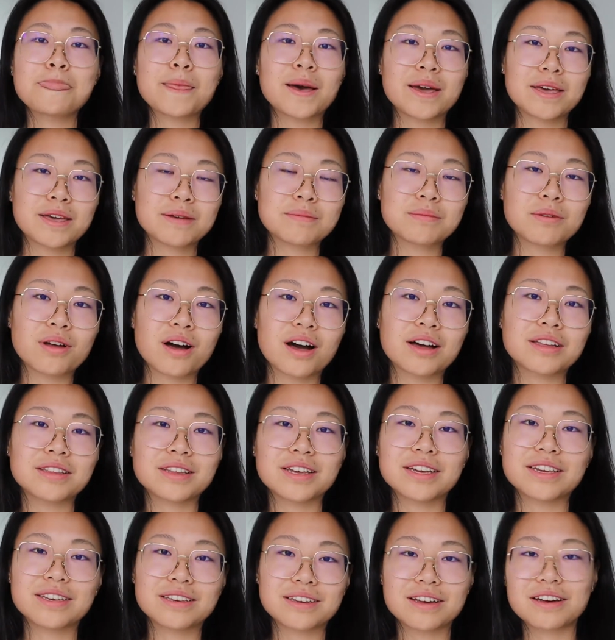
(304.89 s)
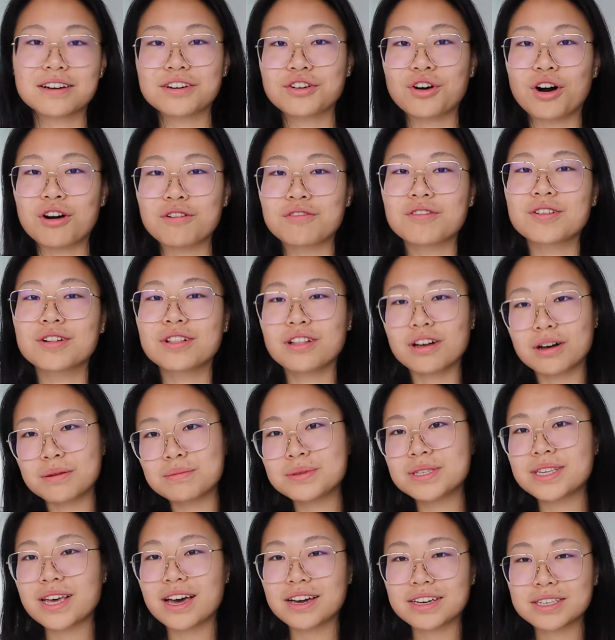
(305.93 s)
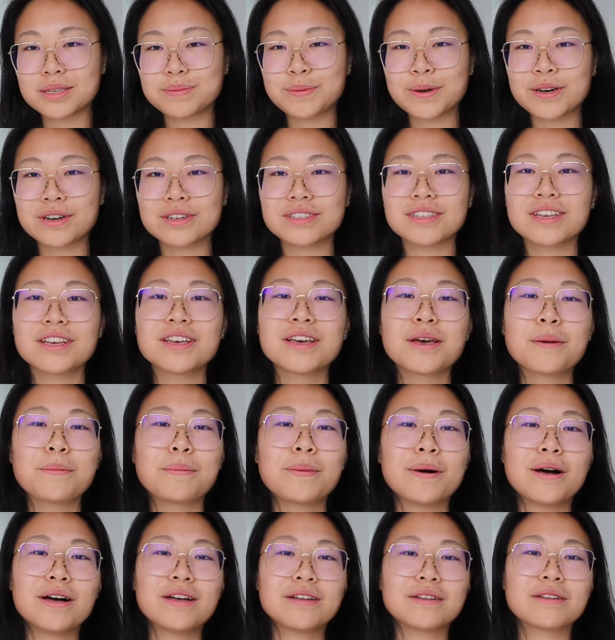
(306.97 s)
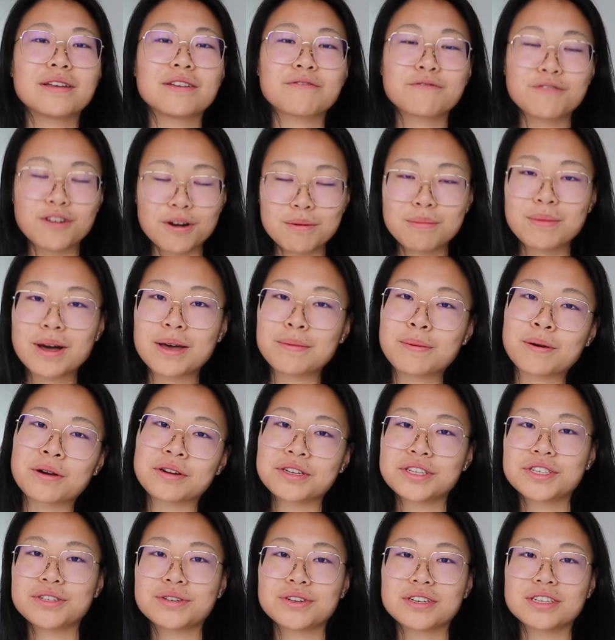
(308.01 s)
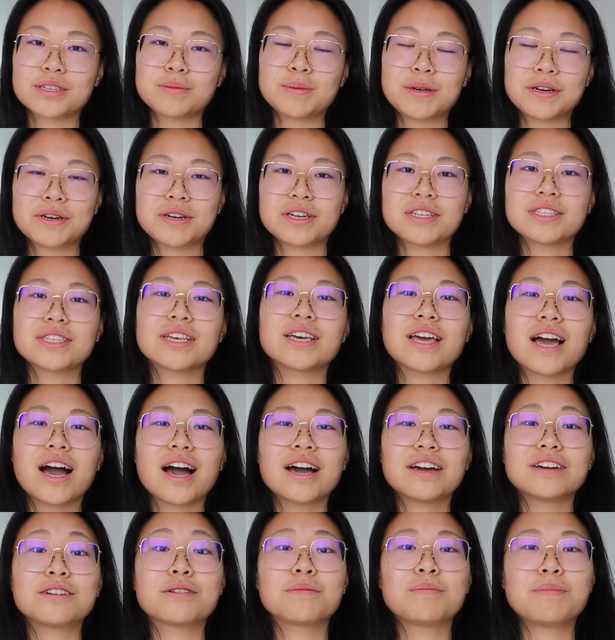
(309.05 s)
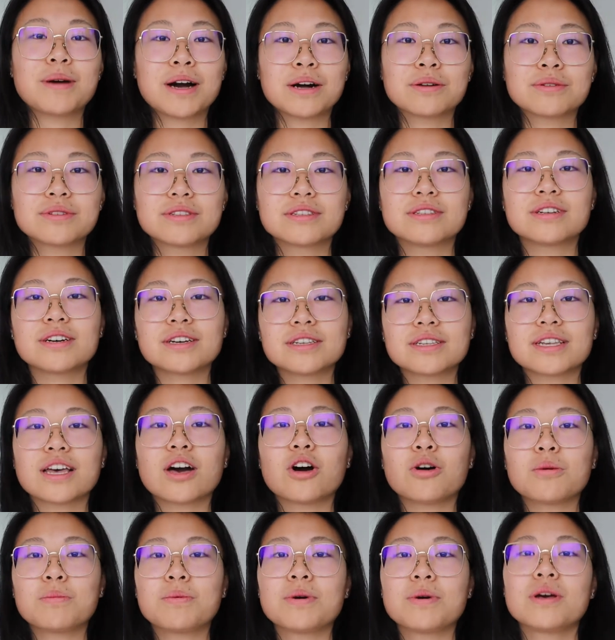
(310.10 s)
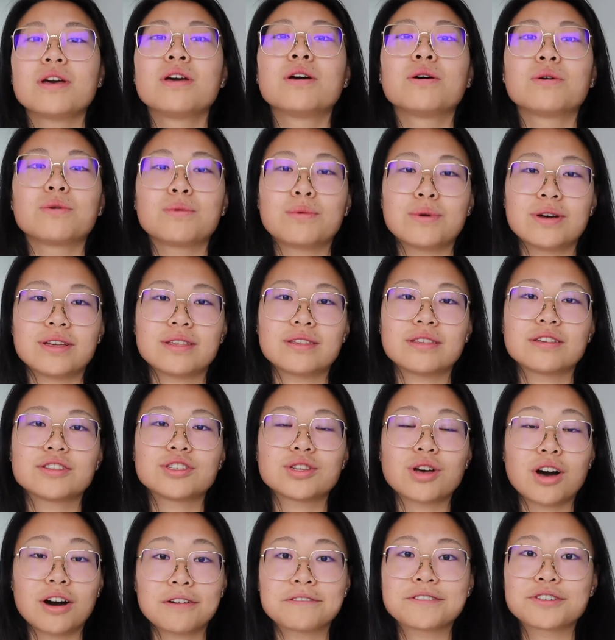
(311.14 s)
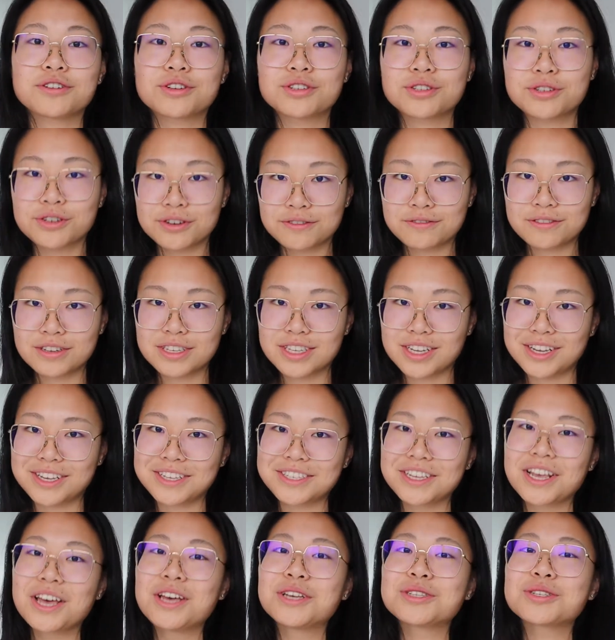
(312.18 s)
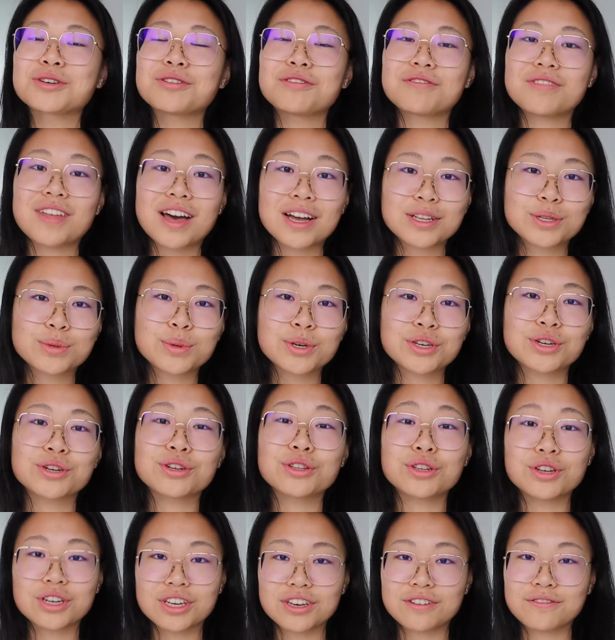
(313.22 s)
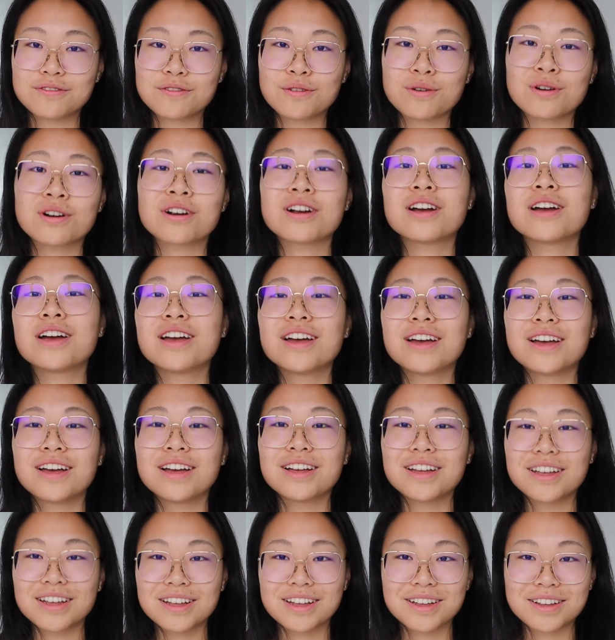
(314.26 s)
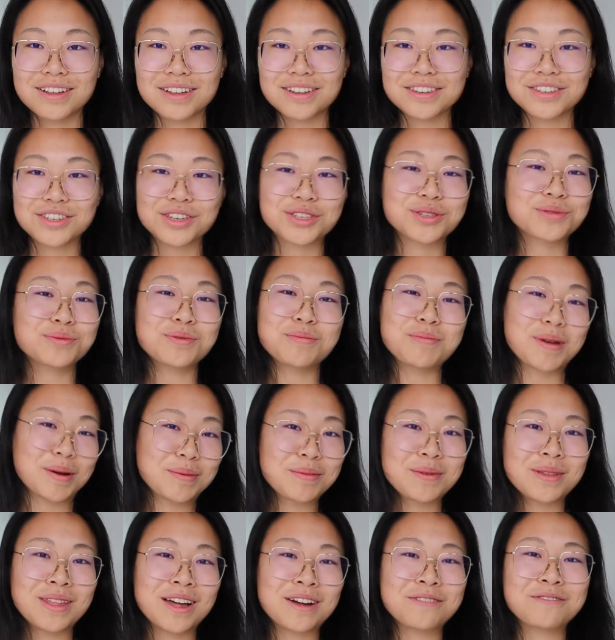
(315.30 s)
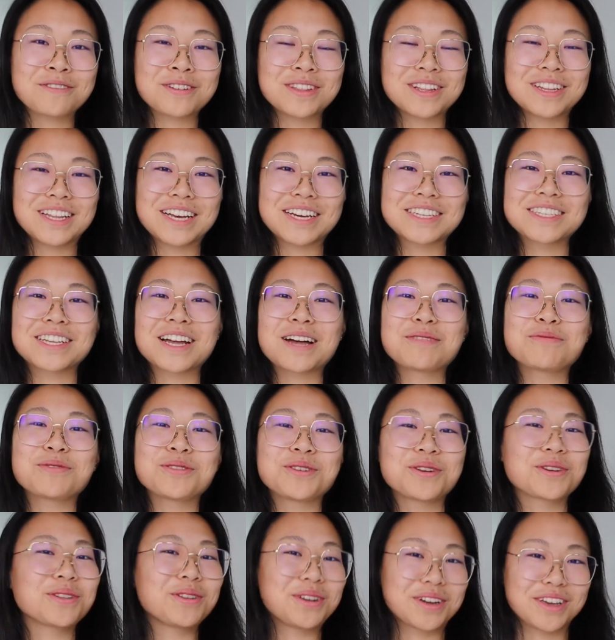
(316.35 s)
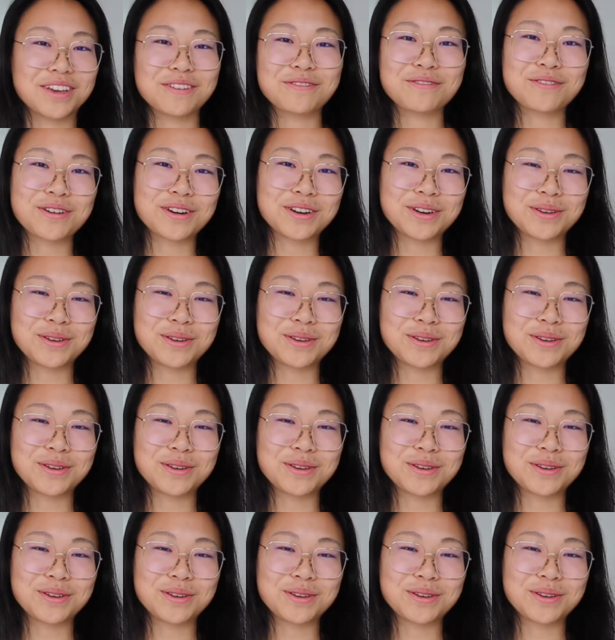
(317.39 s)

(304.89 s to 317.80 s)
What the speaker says: I am not like a golf clubs expert, but from my personal experience, a higher bounce does help with softer surfaces. So if that's what you're looking for, just remember that for the next time when you're looking for a